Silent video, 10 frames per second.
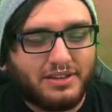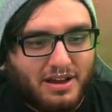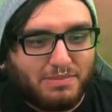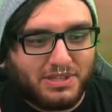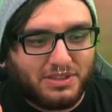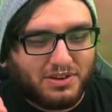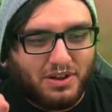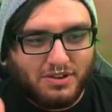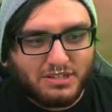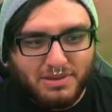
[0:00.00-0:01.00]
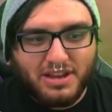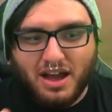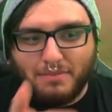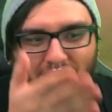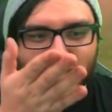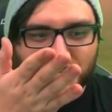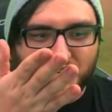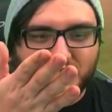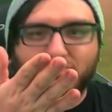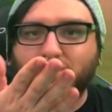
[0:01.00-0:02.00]
But then there'll also be a combination
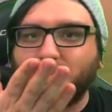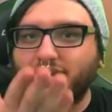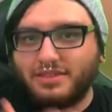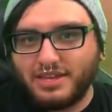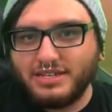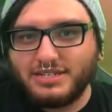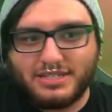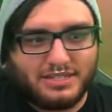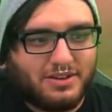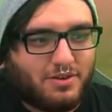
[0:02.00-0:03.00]
of something like this,